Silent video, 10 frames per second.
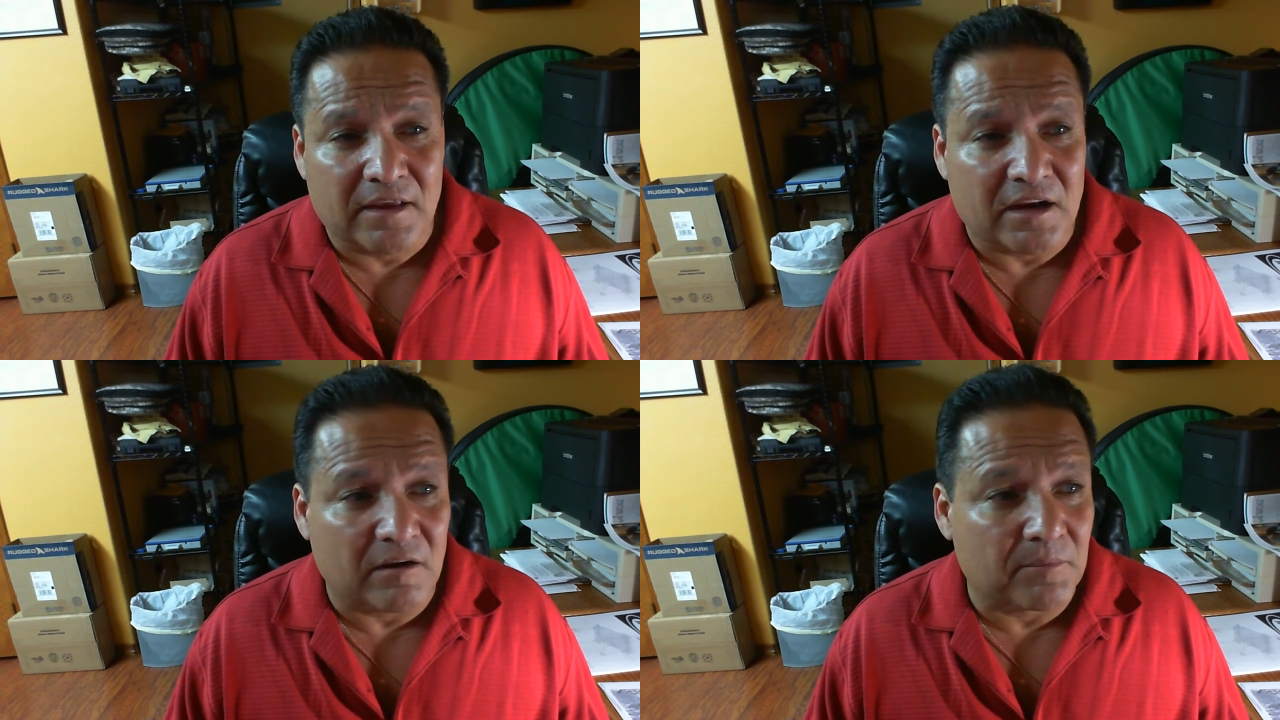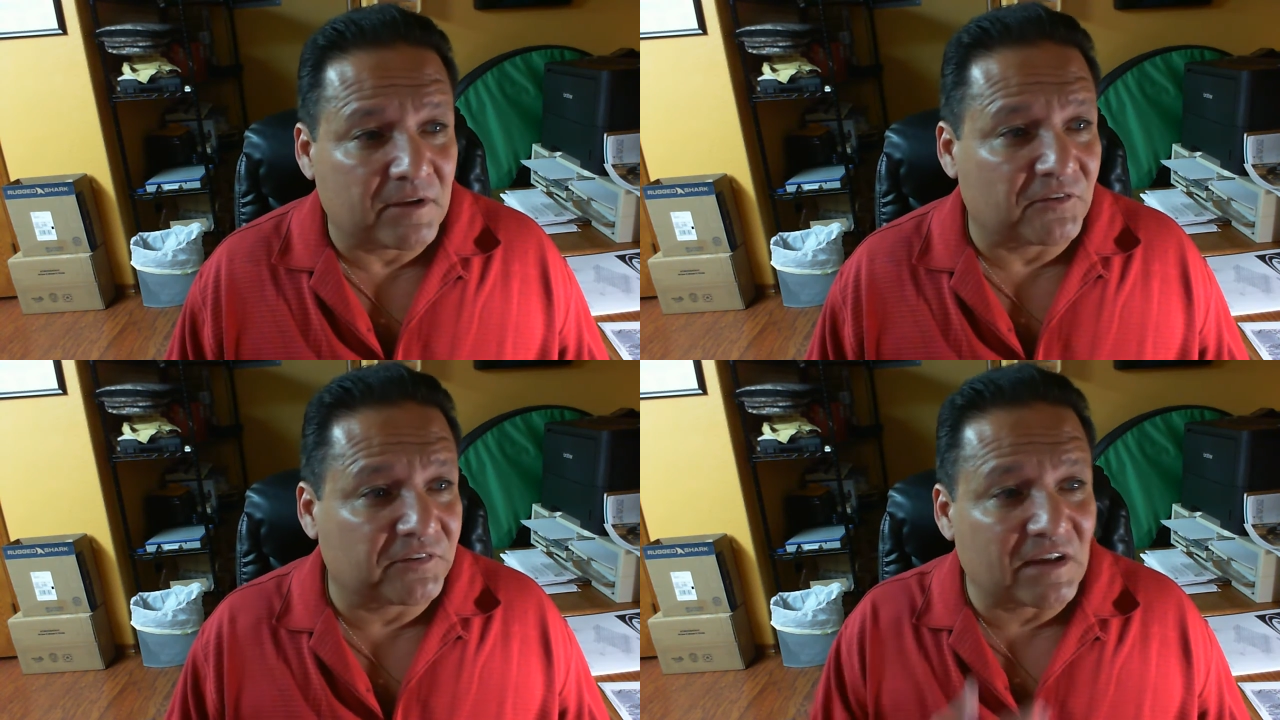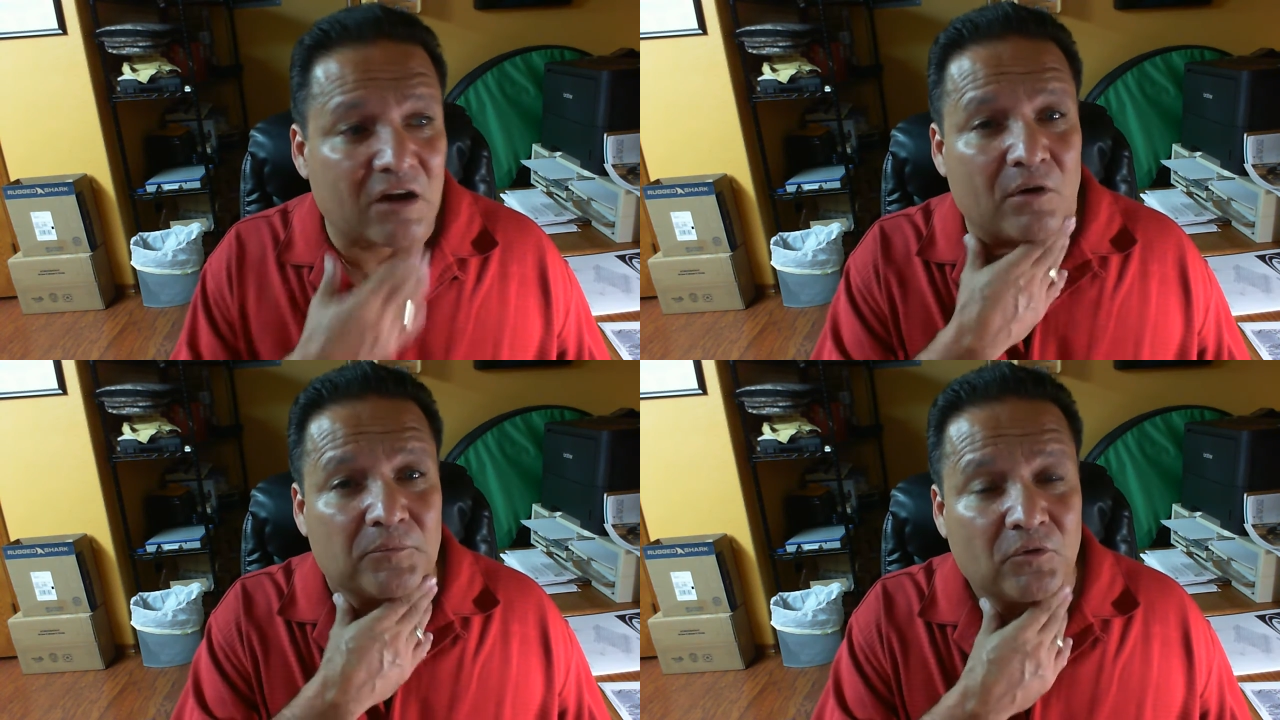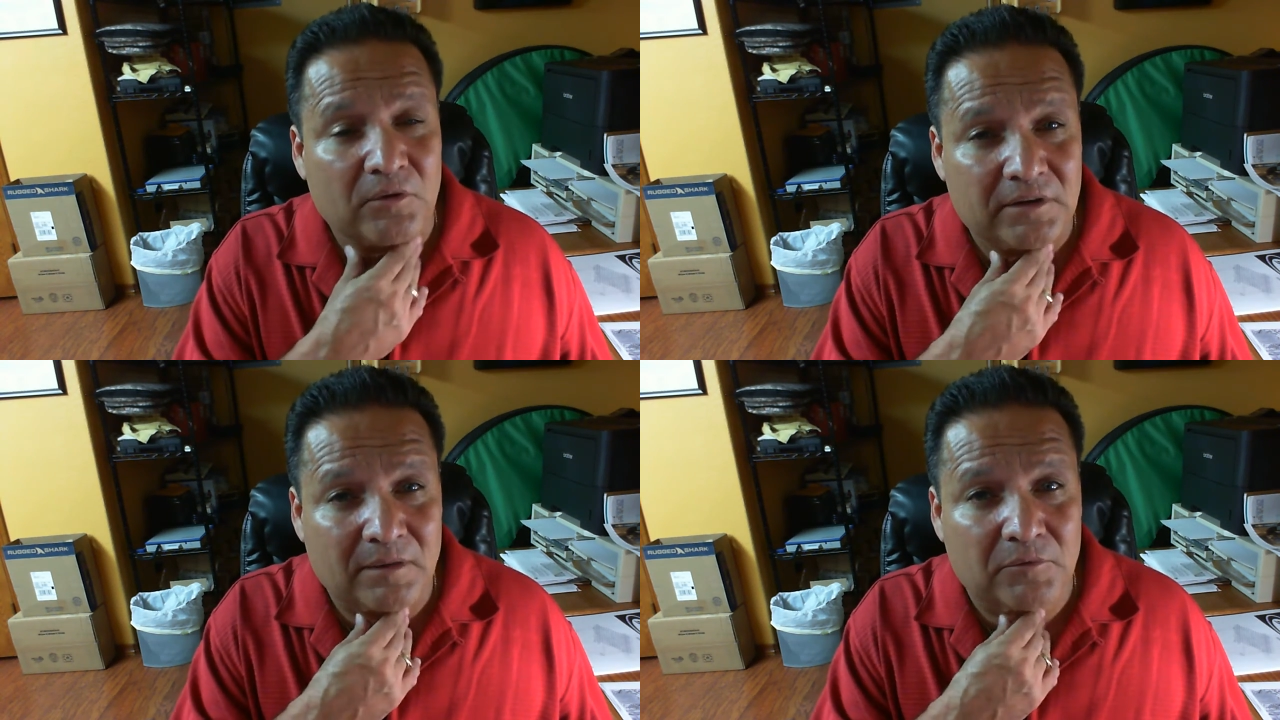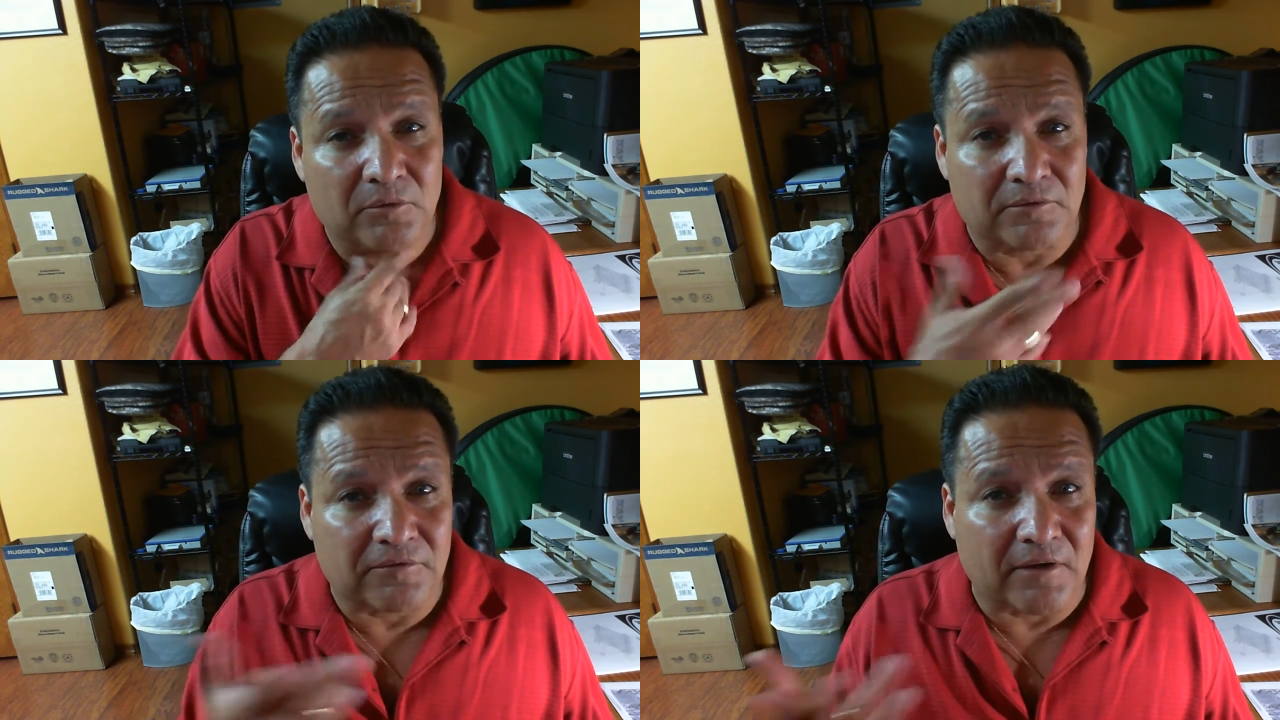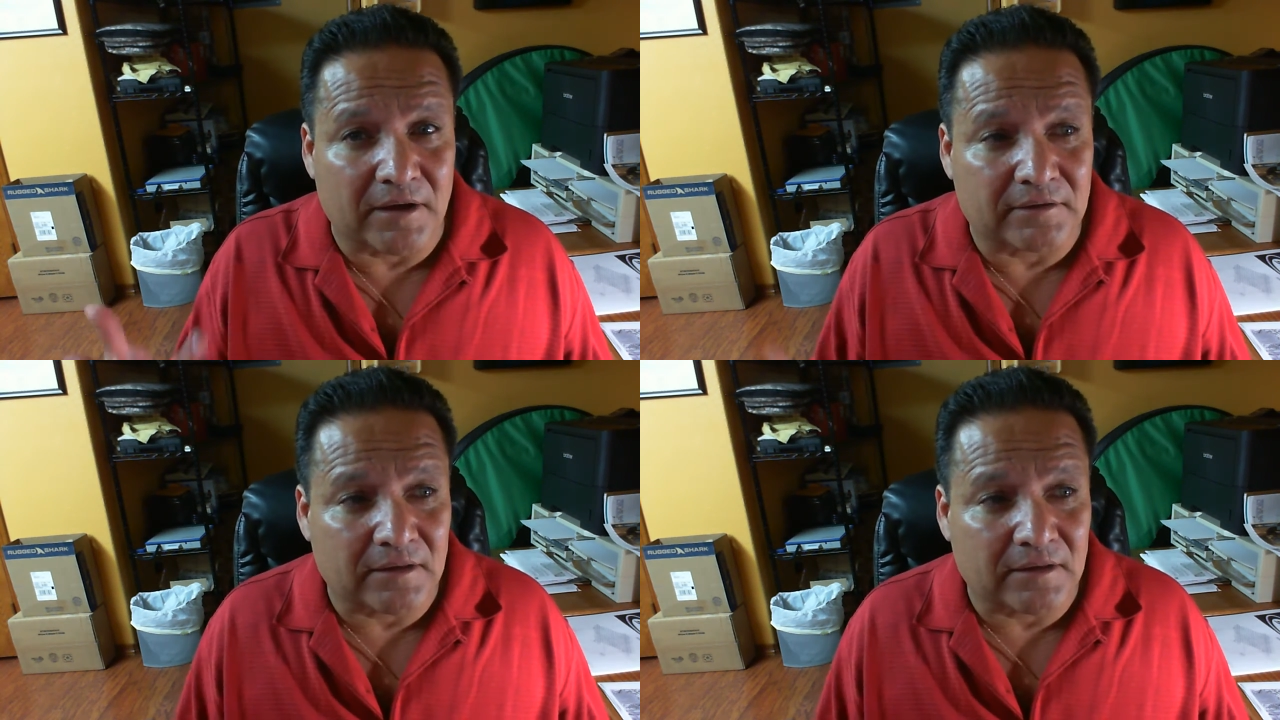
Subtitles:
everybody can see how I'm doing, and I'm doing fine.